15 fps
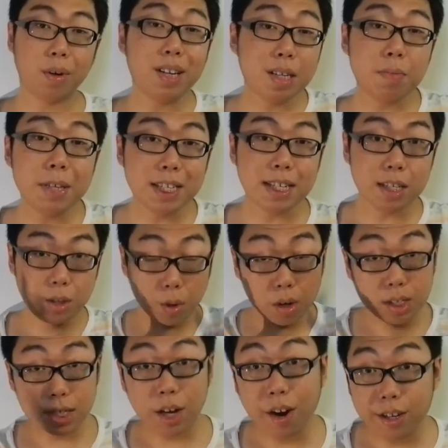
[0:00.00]
What this means is
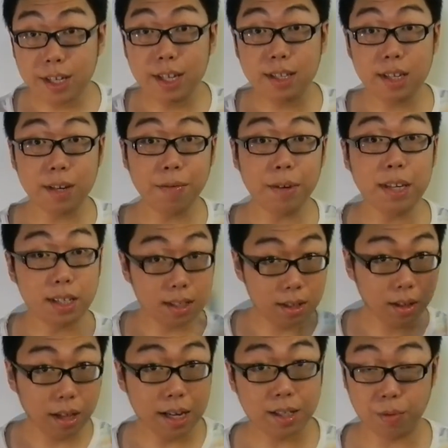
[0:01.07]
your CRT TV
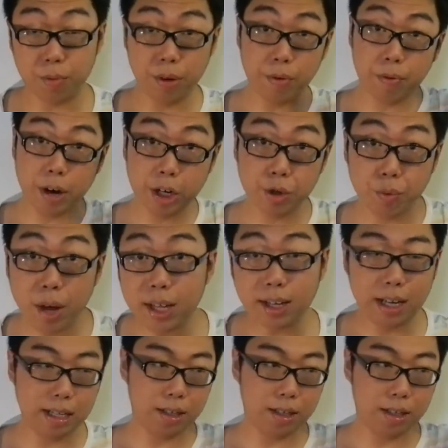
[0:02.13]
still has a refresh rate,